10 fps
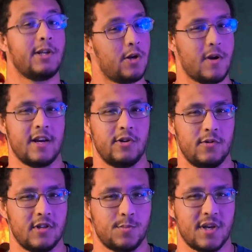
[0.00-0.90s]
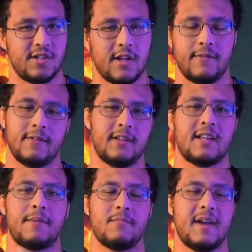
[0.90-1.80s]
really know how to do this myself off the
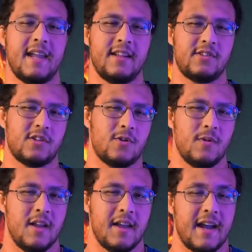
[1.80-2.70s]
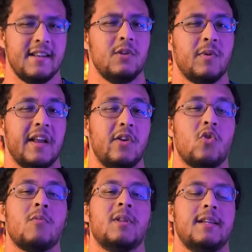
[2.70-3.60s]
top of my head, so I did what I
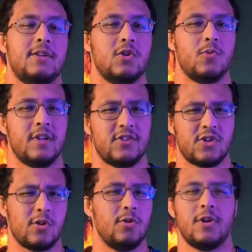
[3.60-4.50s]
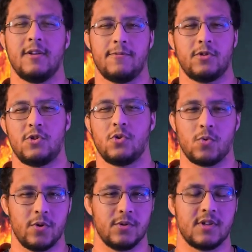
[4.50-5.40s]
normally do and start looking for
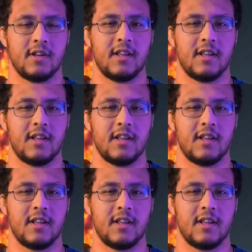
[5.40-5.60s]
tutorials